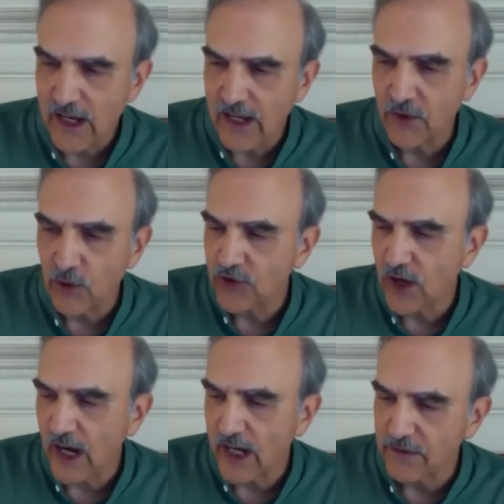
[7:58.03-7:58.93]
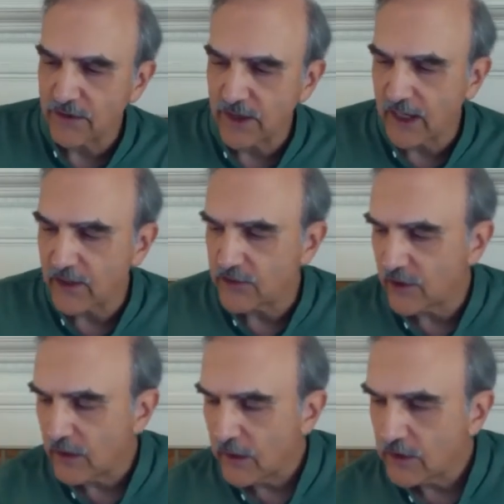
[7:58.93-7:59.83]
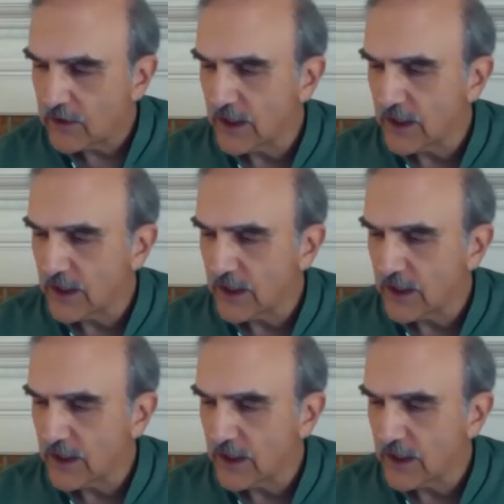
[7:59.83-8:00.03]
in those kind of things to